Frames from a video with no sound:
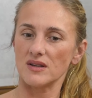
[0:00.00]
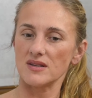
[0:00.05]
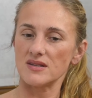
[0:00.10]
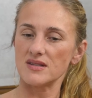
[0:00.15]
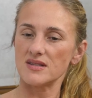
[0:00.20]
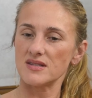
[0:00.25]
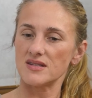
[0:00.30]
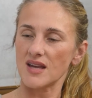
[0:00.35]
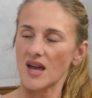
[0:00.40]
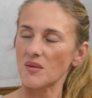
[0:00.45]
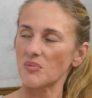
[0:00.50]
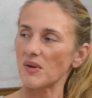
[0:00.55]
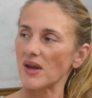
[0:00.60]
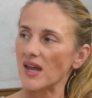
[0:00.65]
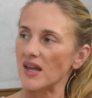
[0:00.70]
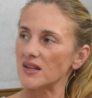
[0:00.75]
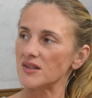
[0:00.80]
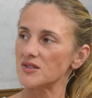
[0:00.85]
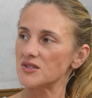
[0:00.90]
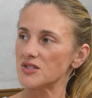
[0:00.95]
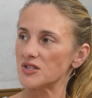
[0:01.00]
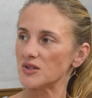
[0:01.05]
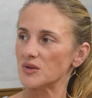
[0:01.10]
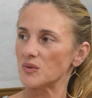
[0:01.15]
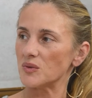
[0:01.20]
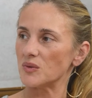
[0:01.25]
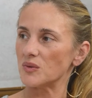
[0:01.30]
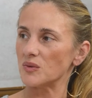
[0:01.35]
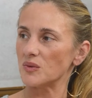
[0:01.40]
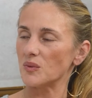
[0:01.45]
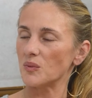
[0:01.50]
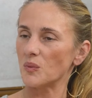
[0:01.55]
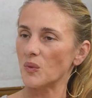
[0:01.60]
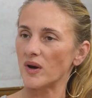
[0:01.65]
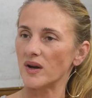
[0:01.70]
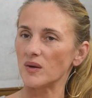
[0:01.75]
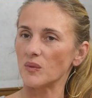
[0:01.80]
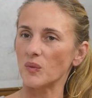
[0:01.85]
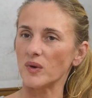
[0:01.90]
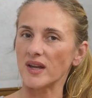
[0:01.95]
step into
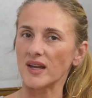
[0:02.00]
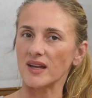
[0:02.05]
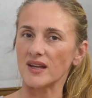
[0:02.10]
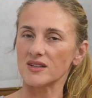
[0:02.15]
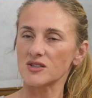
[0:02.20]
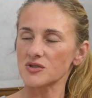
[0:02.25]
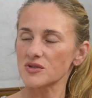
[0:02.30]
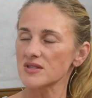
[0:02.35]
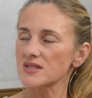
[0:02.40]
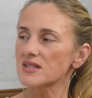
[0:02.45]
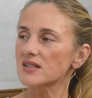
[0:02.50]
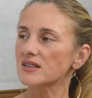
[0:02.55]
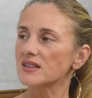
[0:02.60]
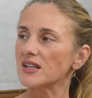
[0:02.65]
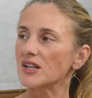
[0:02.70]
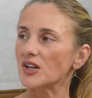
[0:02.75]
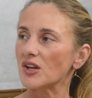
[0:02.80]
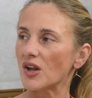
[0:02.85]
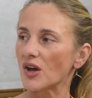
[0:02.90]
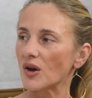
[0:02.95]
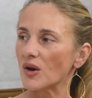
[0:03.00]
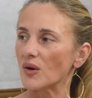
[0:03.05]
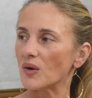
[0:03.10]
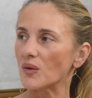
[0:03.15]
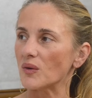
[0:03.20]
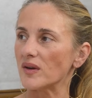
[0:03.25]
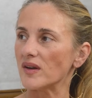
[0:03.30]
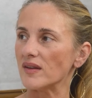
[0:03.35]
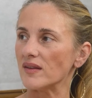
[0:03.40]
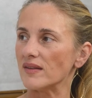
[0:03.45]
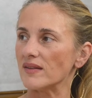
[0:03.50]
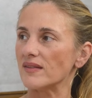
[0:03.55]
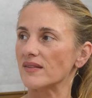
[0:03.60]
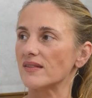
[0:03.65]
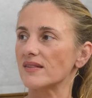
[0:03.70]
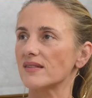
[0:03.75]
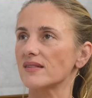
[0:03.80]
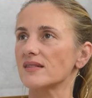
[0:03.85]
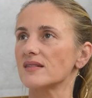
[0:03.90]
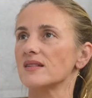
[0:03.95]
what we intrinsically know
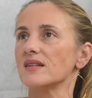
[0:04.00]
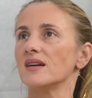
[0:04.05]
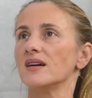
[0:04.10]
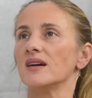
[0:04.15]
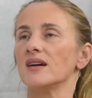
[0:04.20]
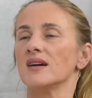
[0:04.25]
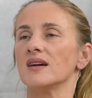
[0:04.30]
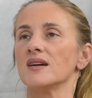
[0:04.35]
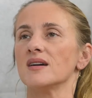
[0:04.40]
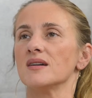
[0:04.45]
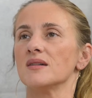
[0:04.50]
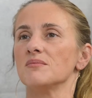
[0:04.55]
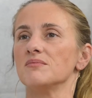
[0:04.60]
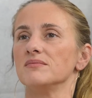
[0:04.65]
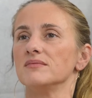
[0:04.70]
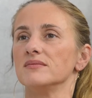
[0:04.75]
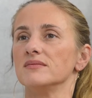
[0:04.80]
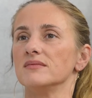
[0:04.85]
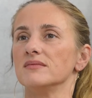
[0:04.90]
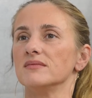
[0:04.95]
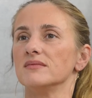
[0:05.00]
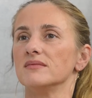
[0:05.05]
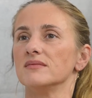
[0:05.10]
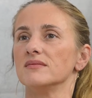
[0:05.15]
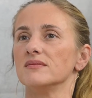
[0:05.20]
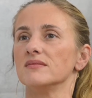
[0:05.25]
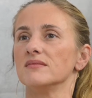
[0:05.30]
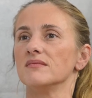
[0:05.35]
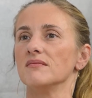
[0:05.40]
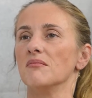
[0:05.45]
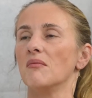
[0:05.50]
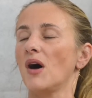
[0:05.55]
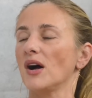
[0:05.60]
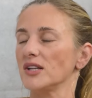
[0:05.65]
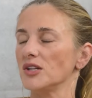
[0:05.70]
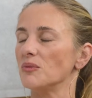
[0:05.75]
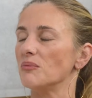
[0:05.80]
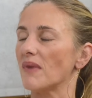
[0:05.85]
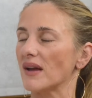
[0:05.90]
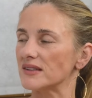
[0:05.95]
is a
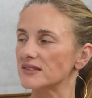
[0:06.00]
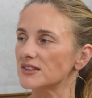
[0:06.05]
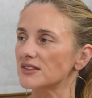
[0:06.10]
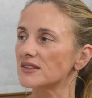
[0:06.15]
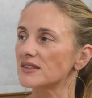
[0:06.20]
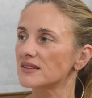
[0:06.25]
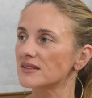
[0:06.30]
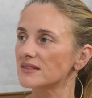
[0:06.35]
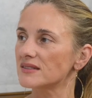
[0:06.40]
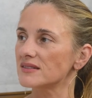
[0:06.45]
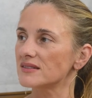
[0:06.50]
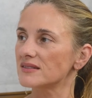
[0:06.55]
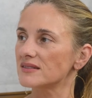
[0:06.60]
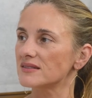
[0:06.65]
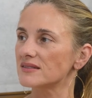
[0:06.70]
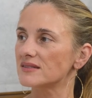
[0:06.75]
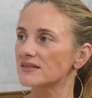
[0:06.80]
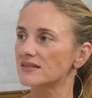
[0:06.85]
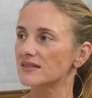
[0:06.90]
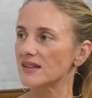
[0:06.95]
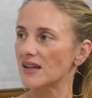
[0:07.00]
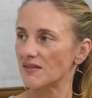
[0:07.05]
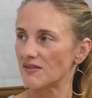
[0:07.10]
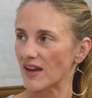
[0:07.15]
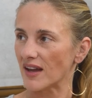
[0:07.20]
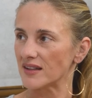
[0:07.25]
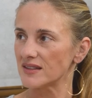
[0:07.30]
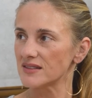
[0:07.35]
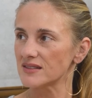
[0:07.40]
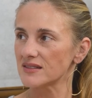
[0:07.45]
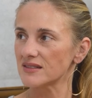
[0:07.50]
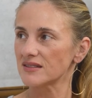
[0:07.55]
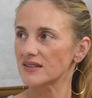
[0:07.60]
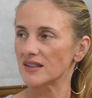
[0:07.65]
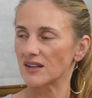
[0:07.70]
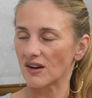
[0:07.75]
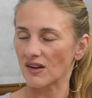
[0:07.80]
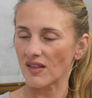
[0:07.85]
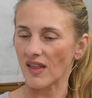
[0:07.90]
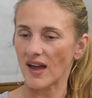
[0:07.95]
monumental event
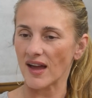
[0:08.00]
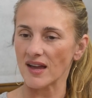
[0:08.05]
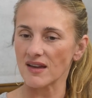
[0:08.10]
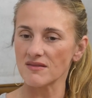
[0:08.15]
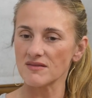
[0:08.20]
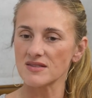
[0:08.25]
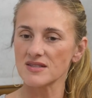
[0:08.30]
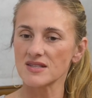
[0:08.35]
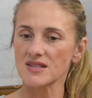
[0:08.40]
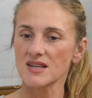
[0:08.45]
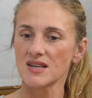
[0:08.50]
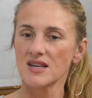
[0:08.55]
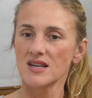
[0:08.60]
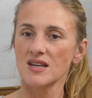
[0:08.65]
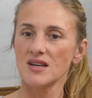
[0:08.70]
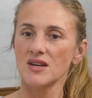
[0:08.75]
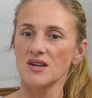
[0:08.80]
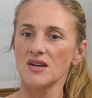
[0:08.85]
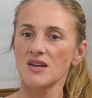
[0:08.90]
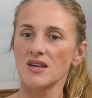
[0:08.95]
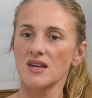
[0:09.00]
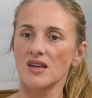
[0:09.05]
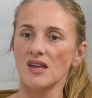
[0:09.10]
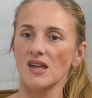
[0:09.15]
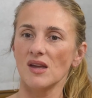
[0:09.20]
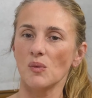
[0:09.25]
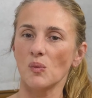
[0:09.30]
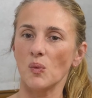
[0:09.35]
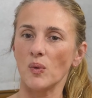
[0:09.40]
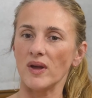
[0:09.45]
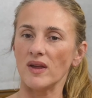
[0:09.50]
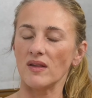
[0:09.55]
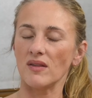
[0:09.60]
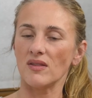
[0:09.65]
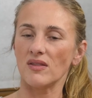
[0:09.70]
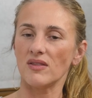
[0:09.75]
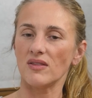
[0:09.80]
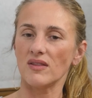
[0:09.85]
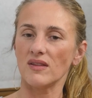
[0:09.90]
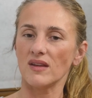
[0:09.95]
in our lives,
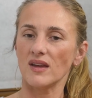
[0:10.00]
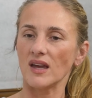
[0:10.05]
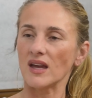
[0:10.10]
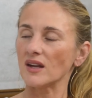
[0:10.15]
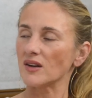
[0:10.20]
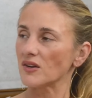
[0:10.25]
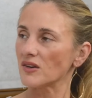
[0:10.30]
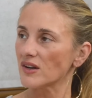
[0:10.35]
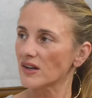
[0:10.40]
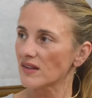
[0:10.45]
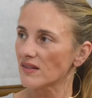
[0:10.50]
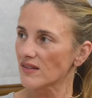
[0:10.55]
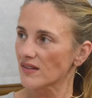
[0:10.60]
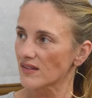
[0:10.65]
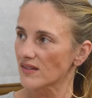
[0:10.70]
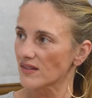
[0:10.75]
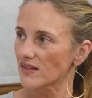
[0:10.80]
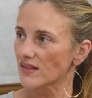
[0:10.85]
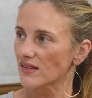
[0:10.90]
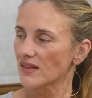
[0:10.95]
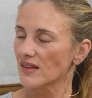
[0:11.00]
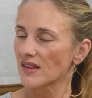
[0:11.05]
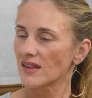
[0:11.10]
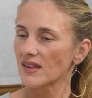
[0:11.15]
with ignorance,